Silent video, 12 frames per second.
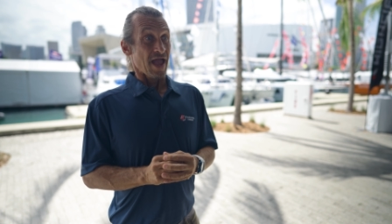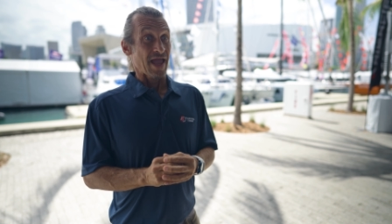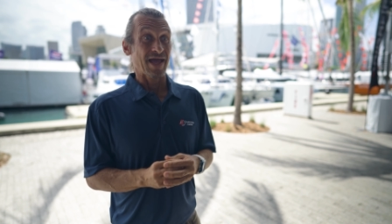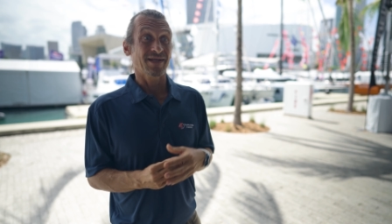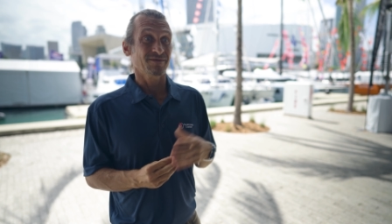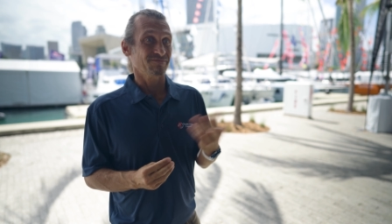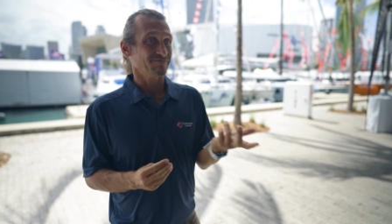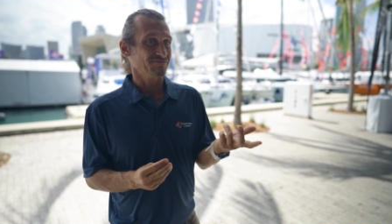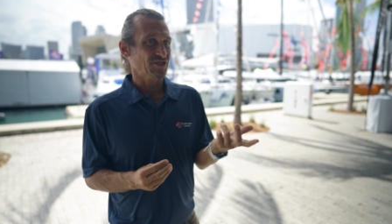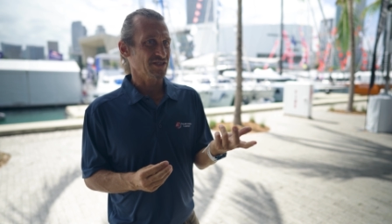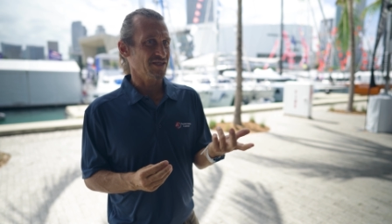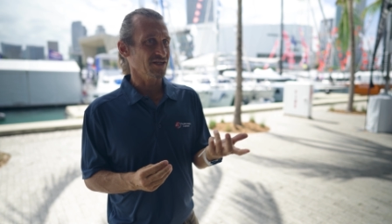And
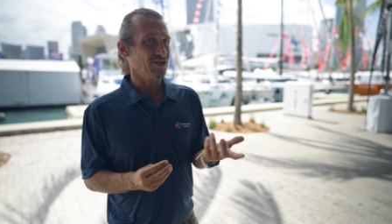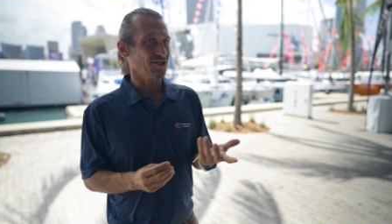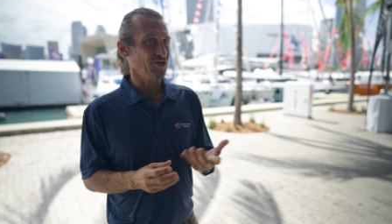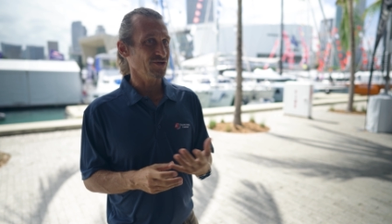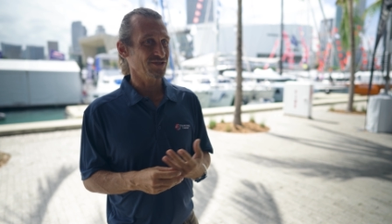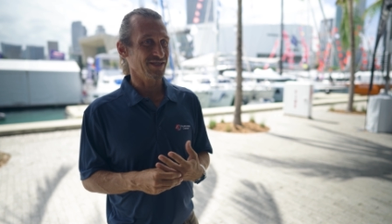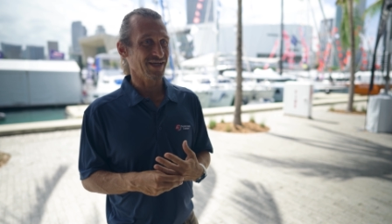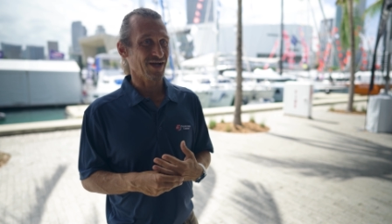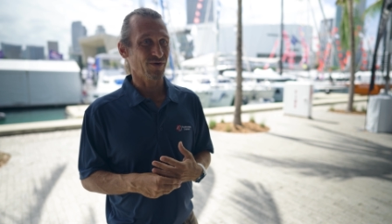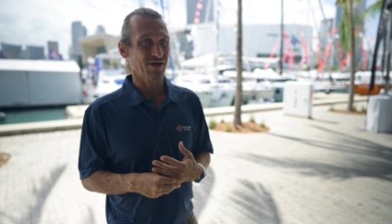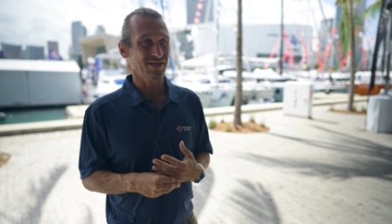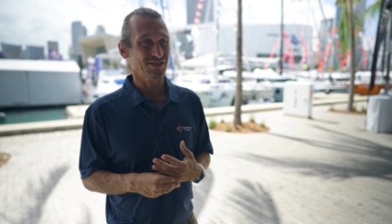just in closing, I
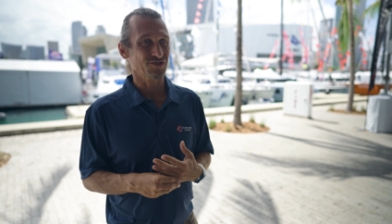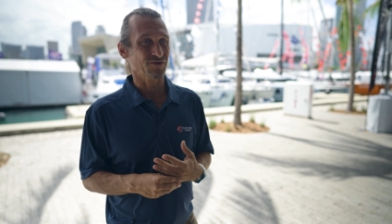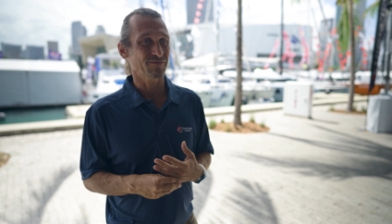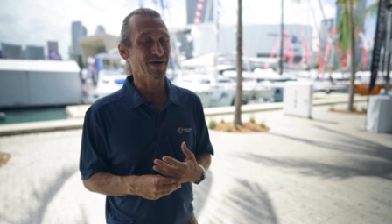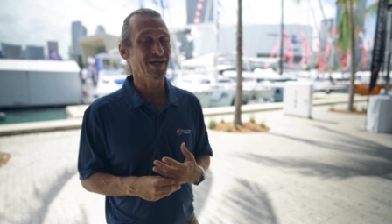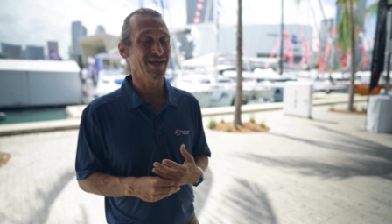wanna just remind